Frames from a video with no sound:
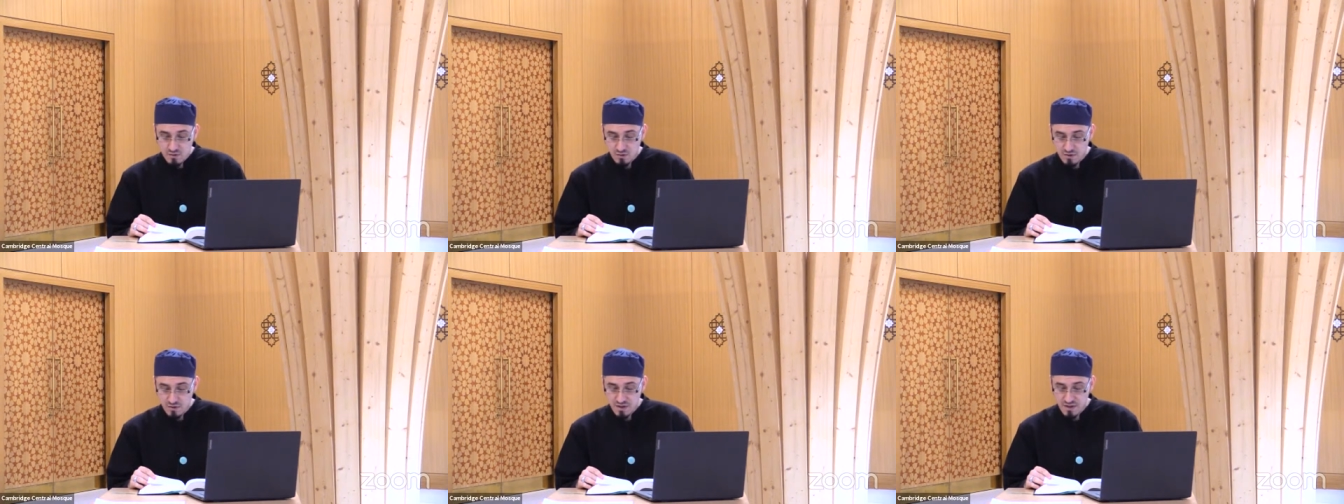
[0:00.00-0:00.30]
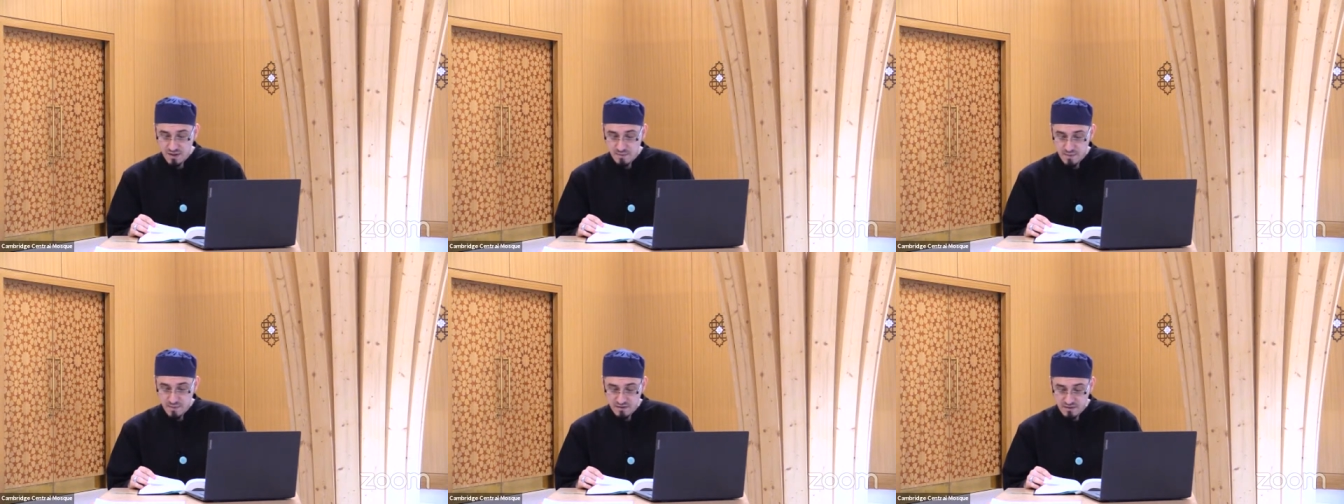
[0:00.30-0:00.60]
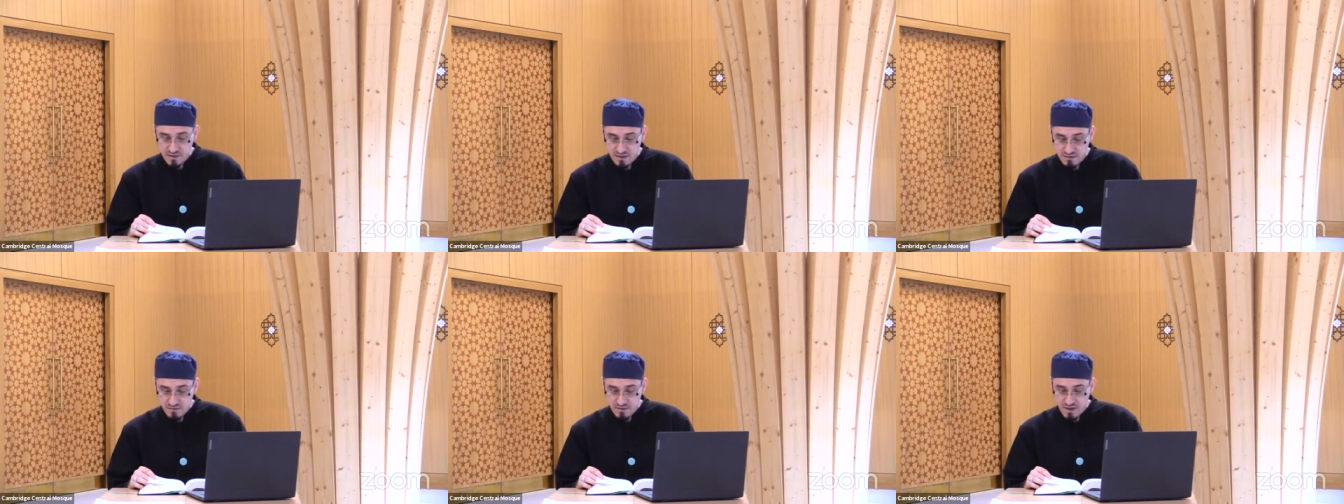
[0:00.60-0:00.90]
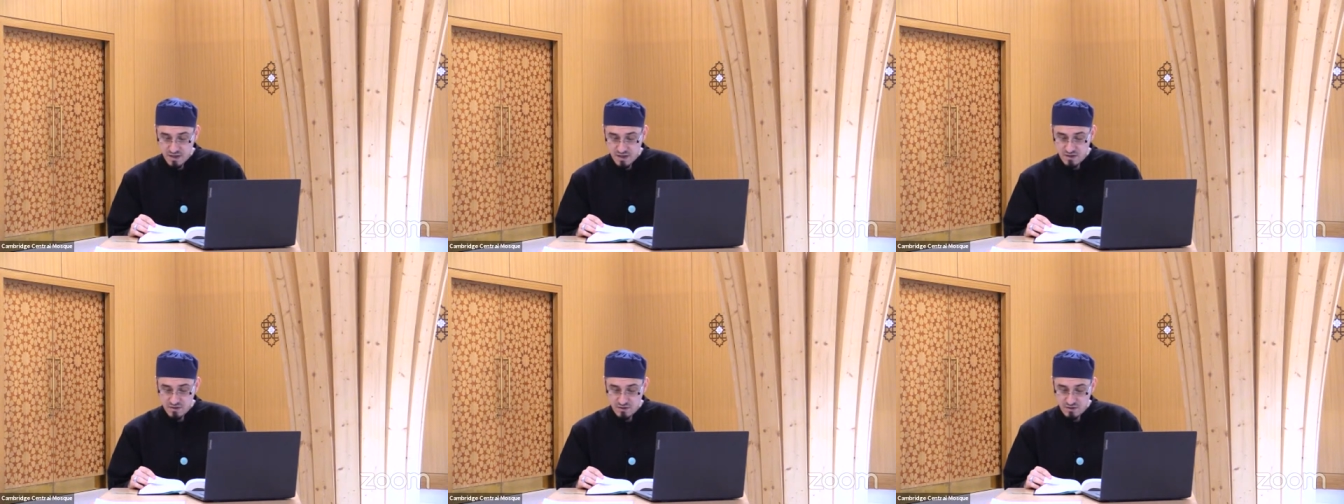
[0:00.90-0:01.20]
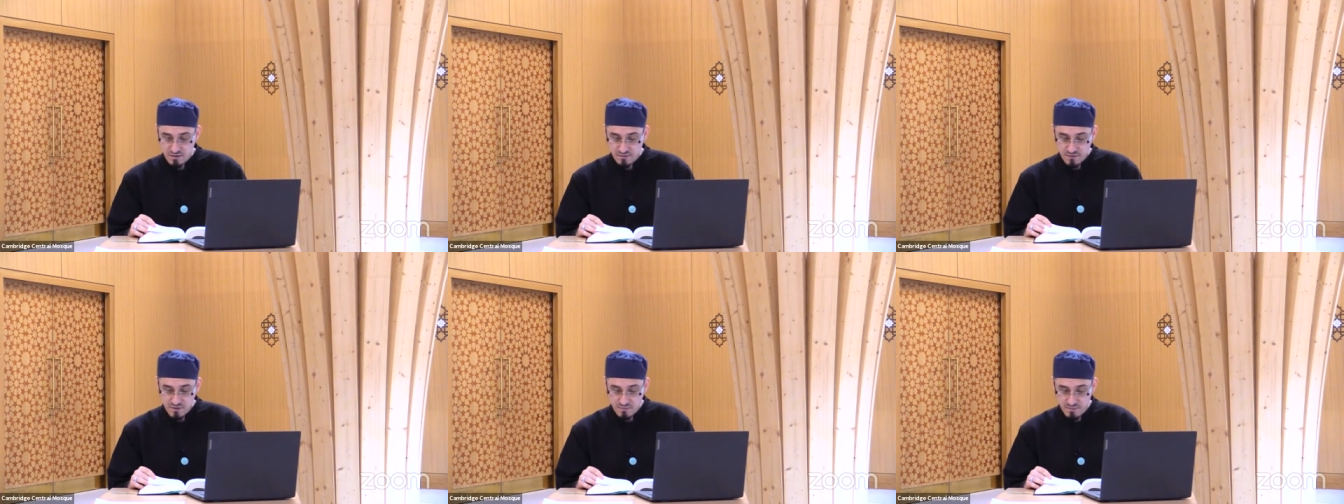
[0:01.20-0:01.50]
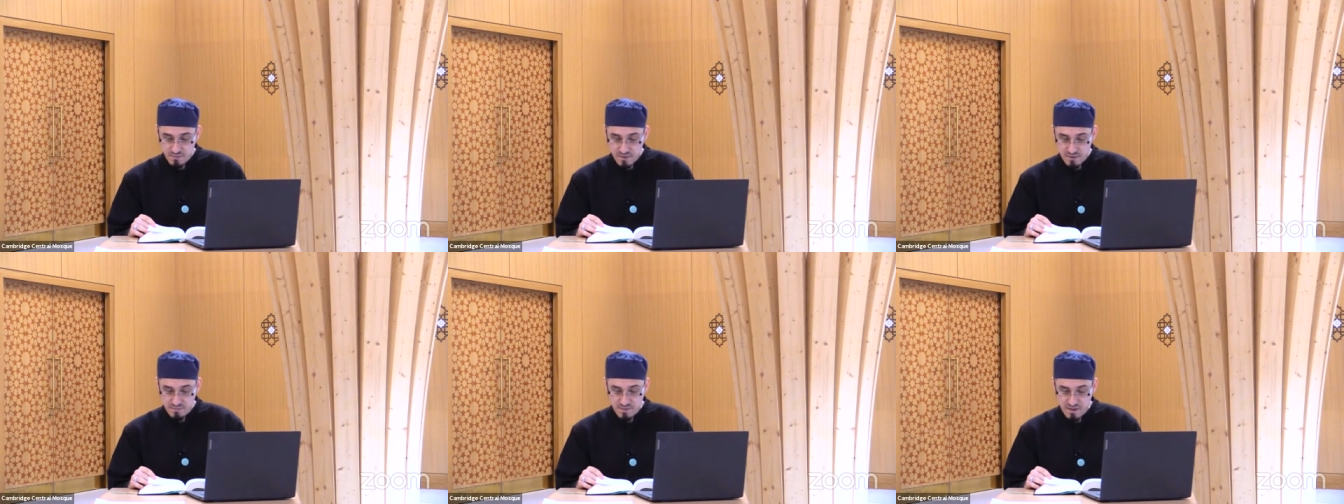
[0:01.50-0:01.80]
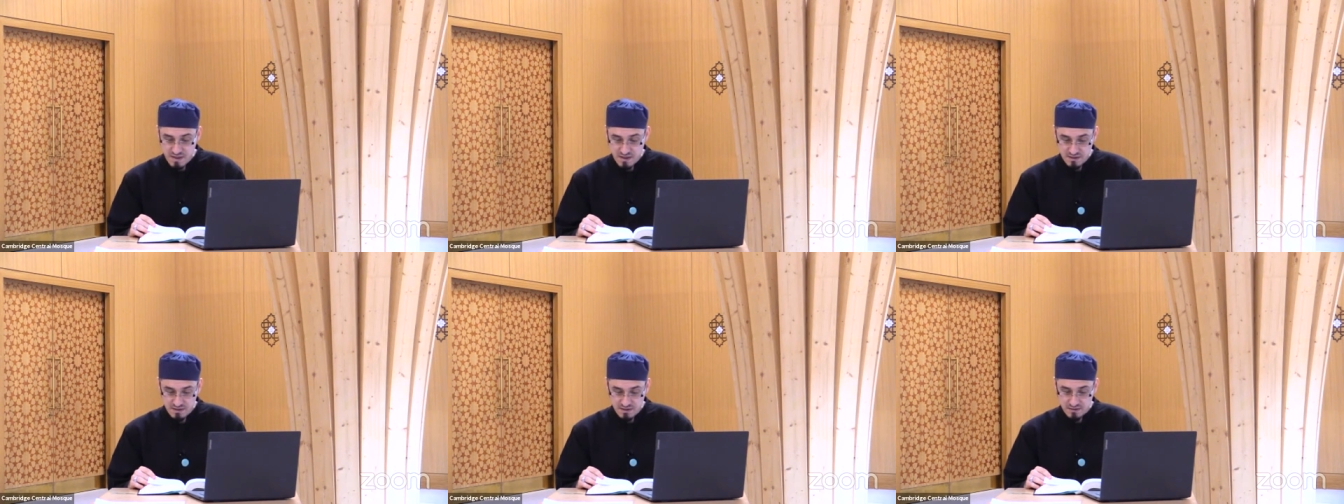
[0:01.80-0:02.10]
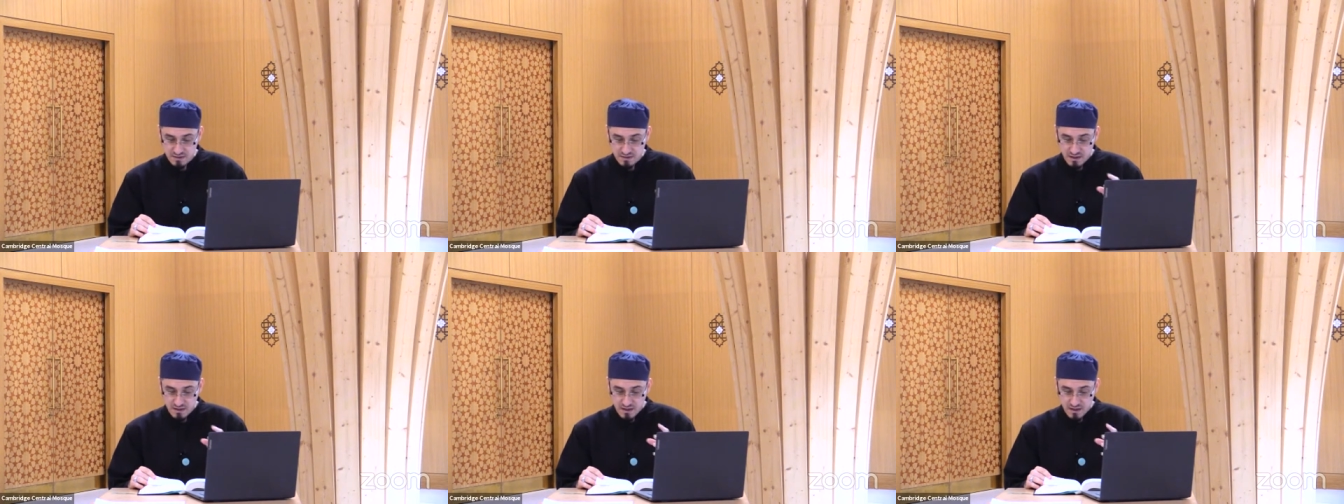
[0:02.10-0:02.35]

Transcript: talking about the creation of human being,